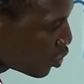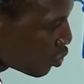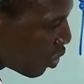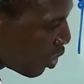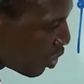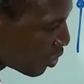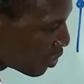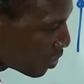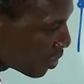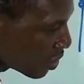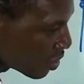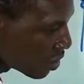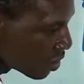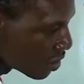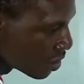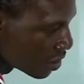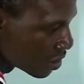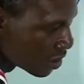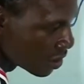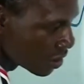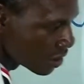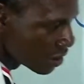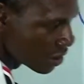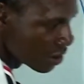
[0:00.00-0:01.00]
one
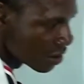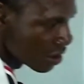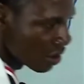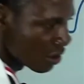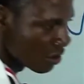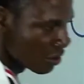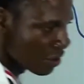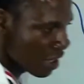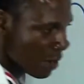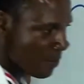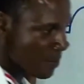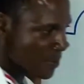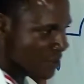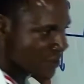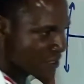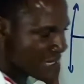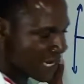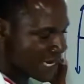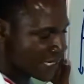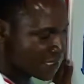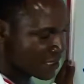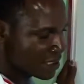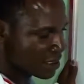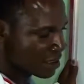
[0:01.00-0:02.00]

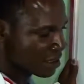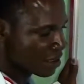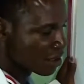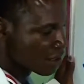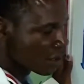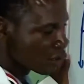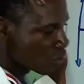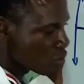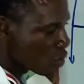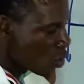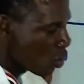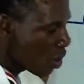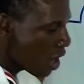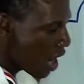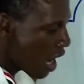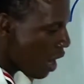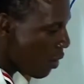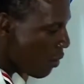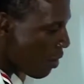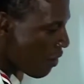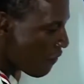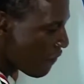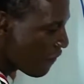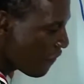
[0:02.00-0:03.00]
represent? So
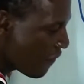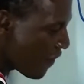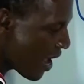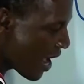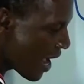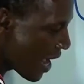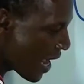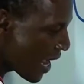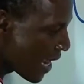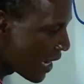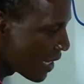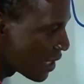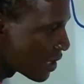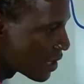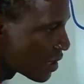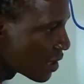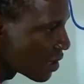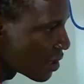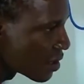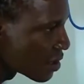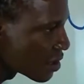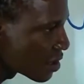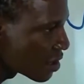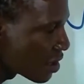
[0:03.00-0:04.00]
our phi
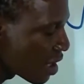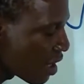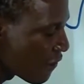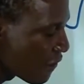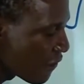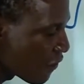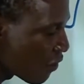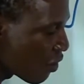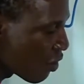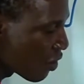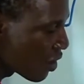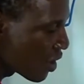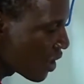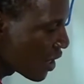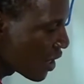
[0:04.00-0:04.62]
stands for